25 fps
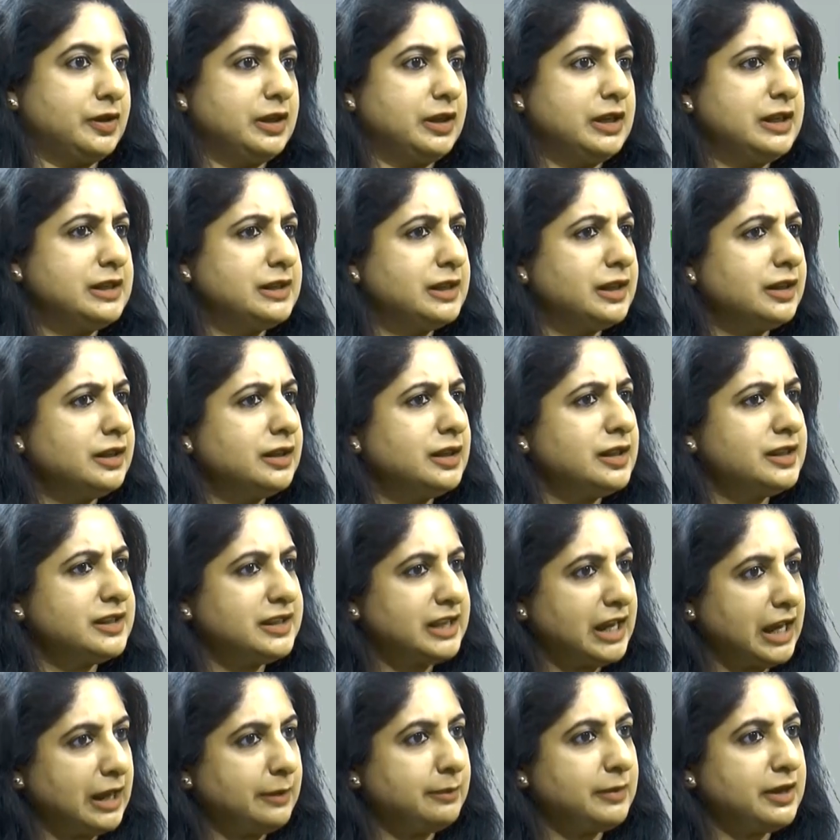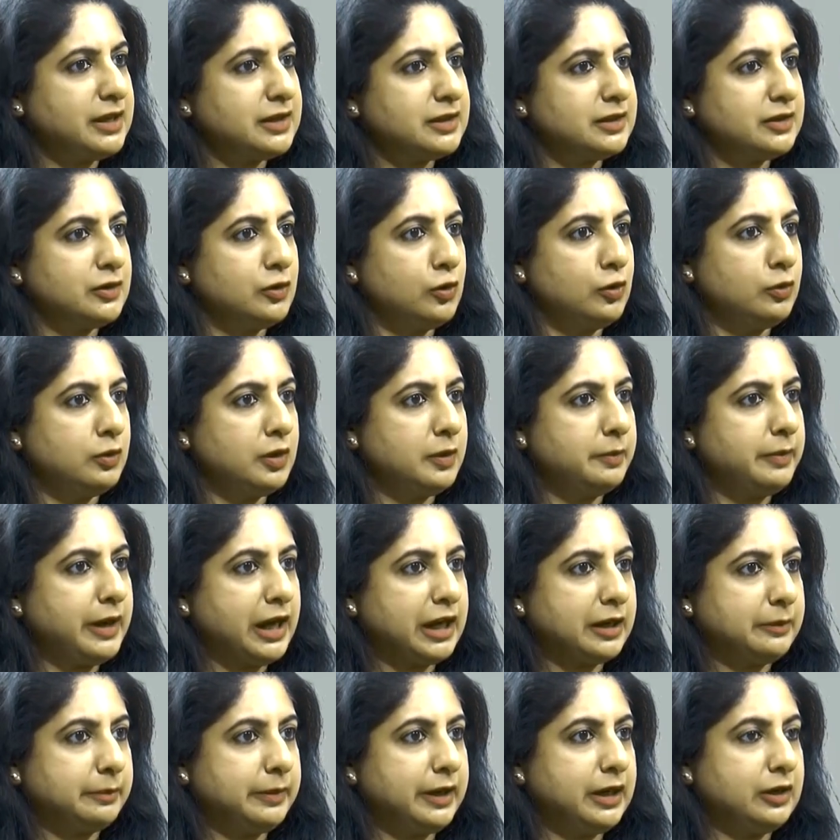is it the same as lower
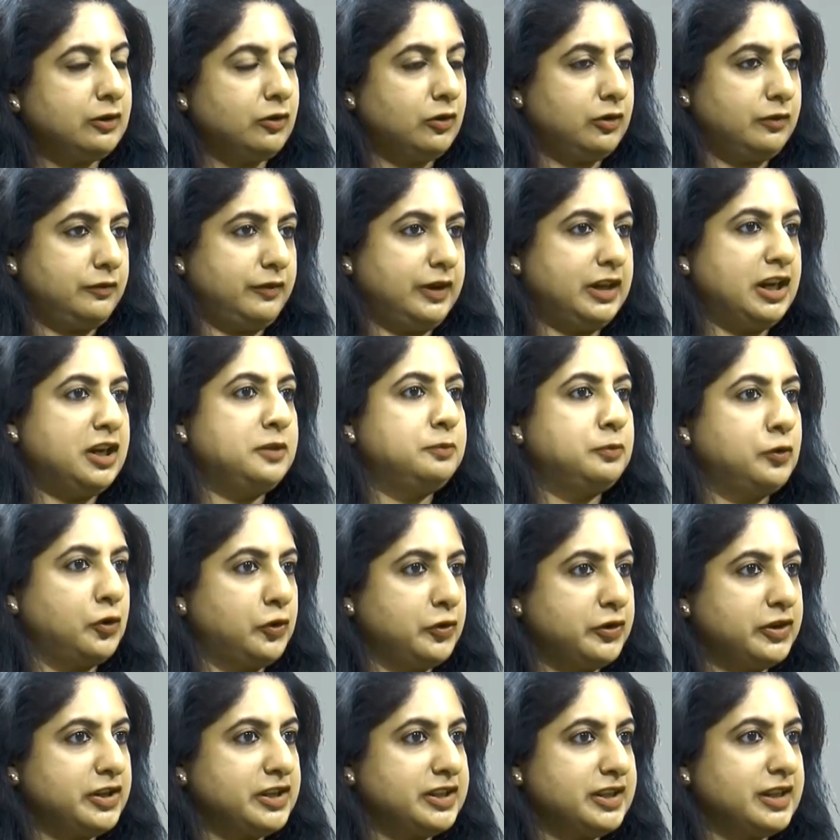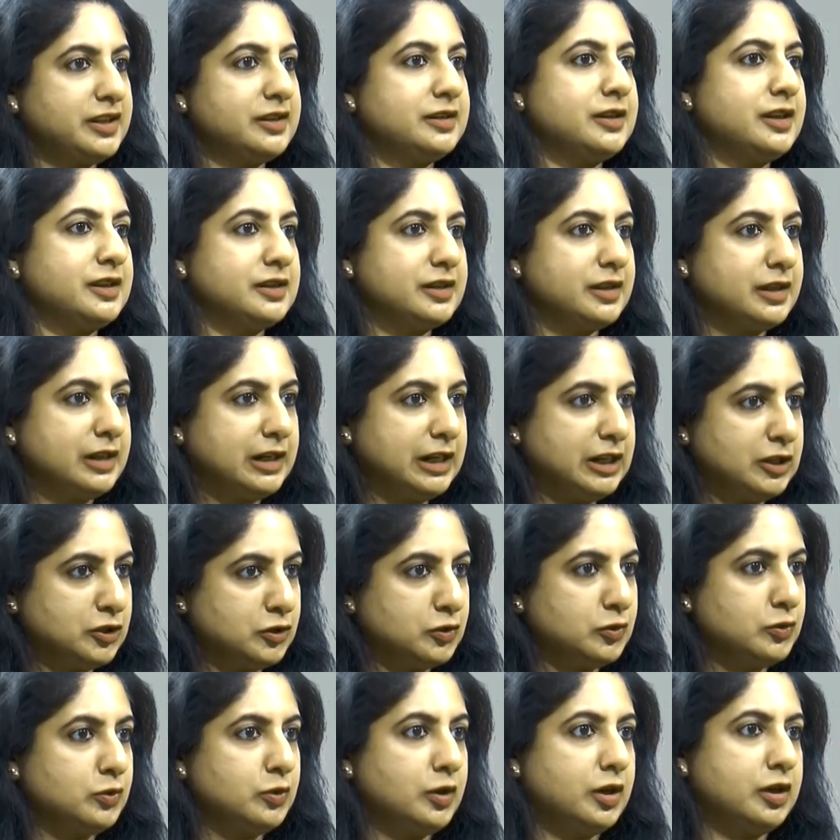back pain, or when it progresses, does it lead
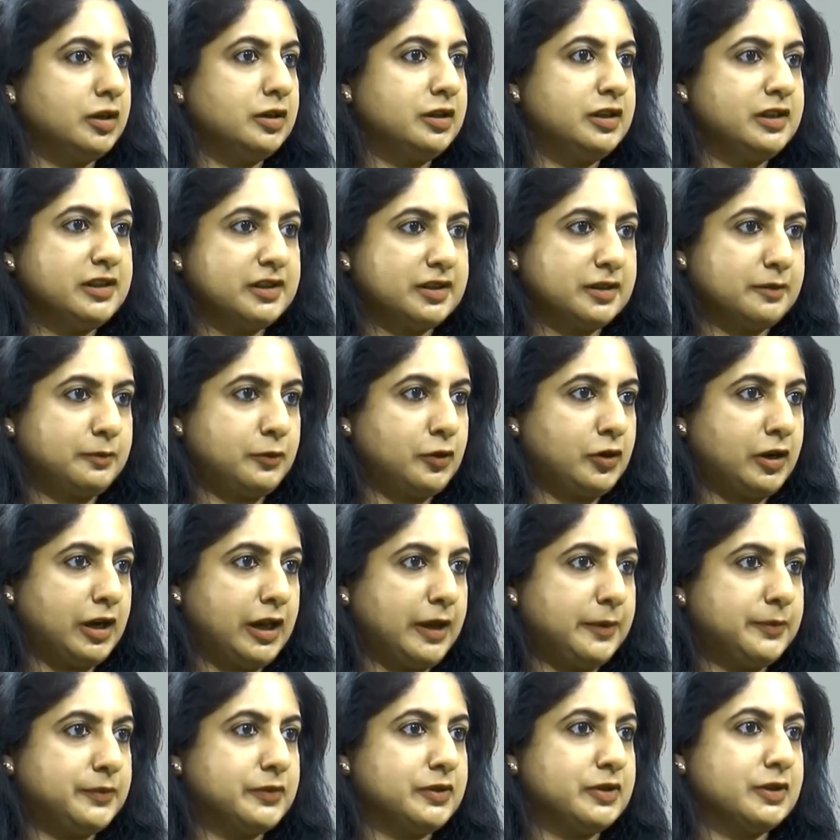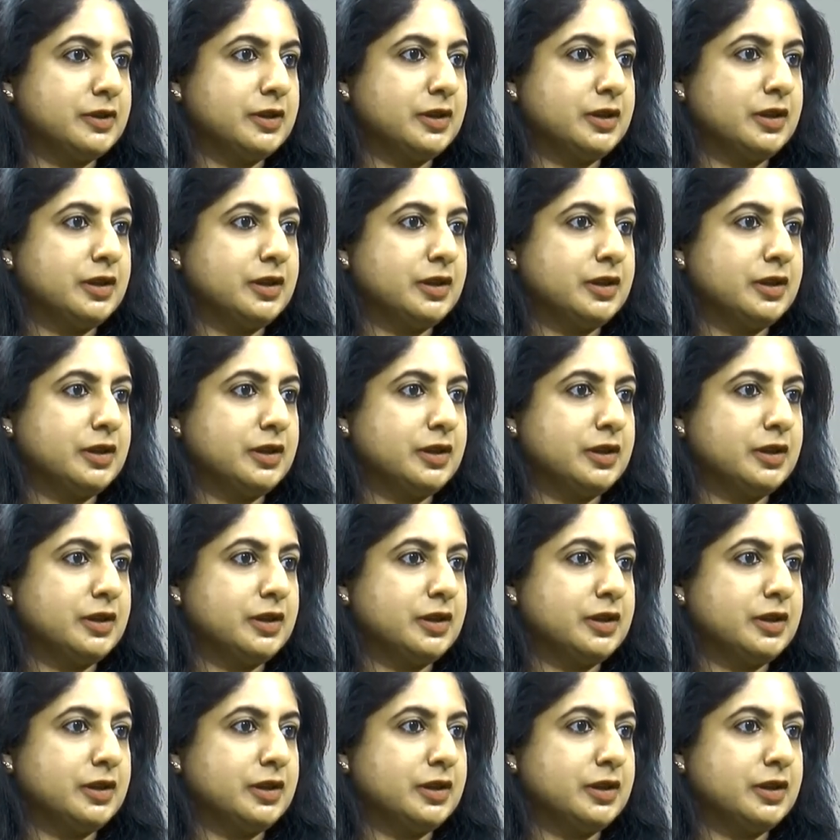to a disc prolapse?